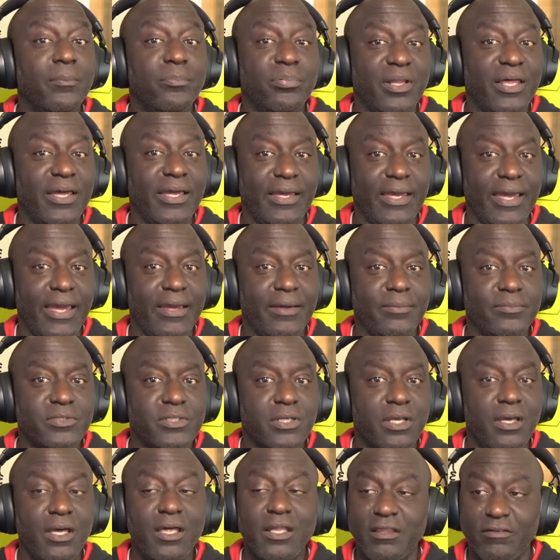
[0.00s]
play games.
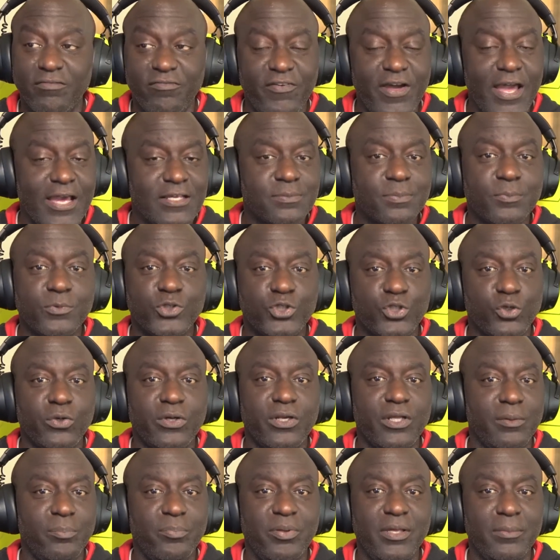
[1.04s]
The vast
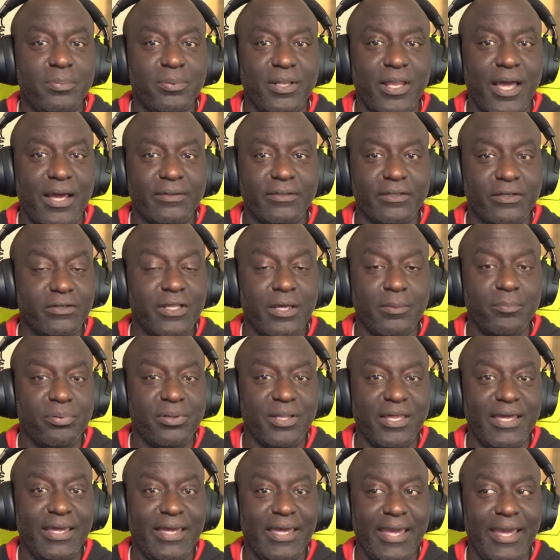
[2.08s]
majority of people out there that
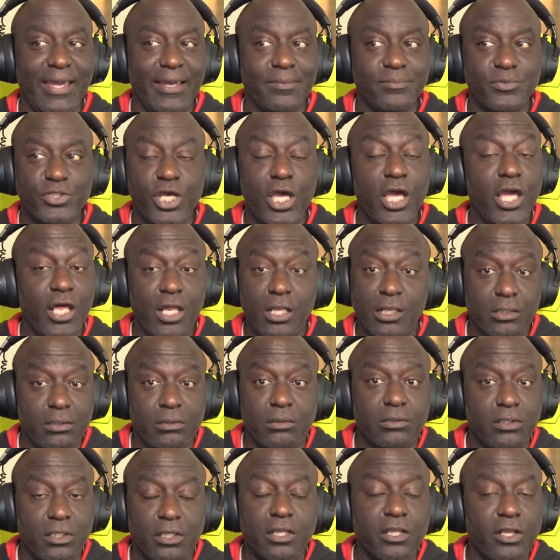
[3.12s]
play games
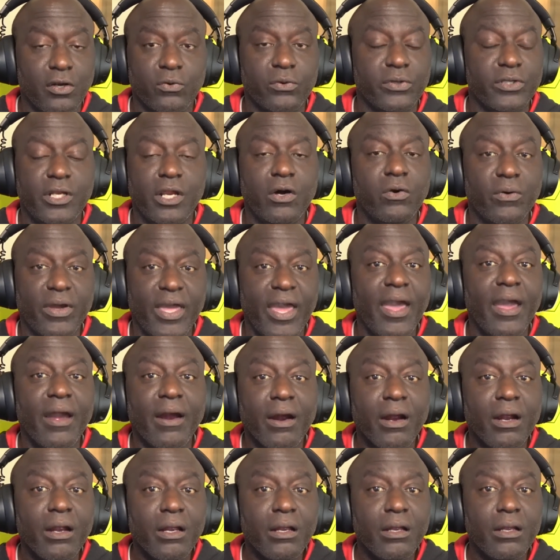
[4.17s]
literally don't care.
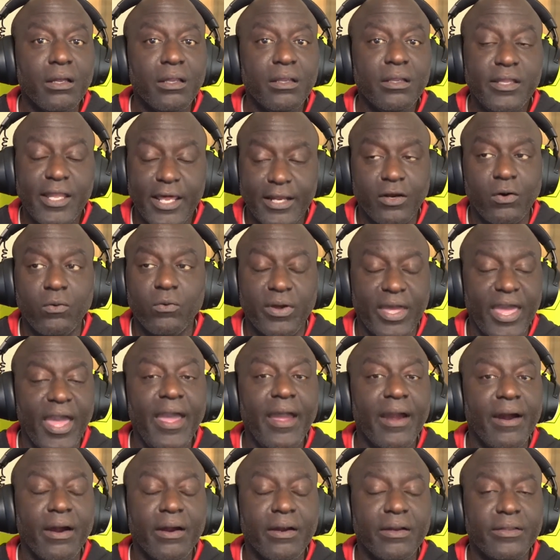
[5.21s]
They don't
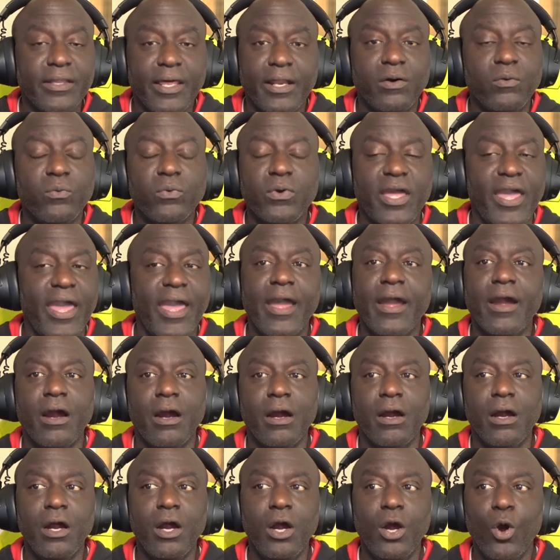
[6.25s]
care. They don't
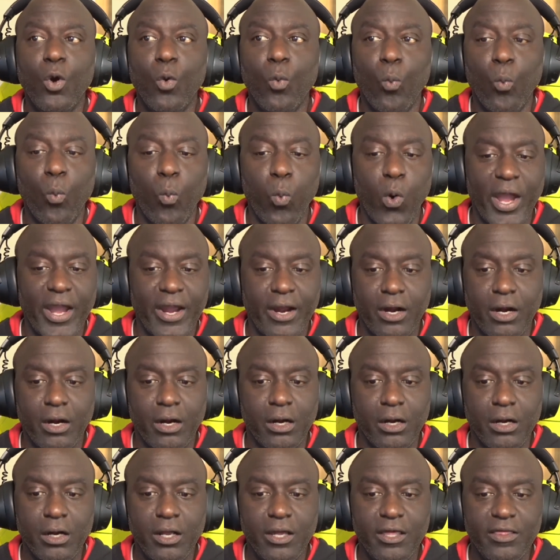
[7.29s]
care
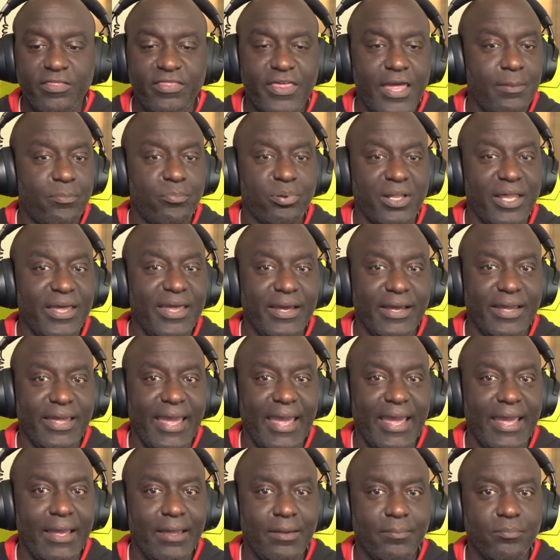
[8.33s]
where they play a
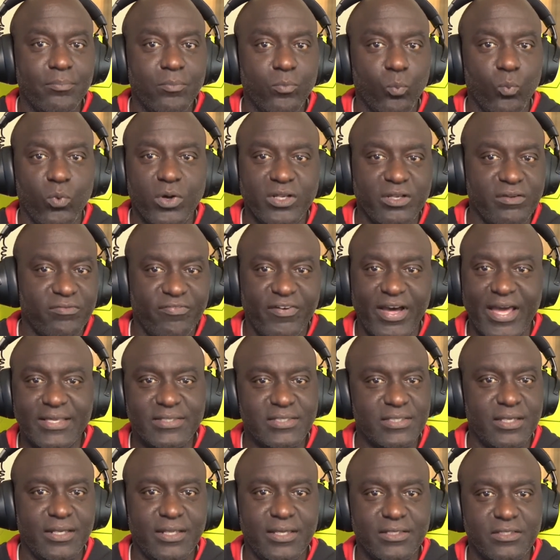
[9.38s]
game, what device
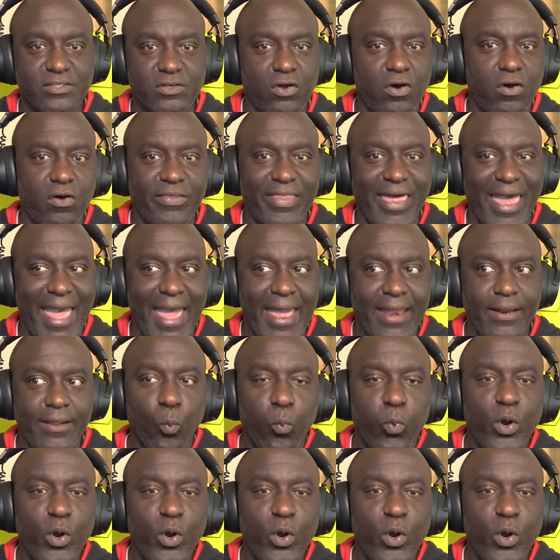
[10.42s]
it is, and all that.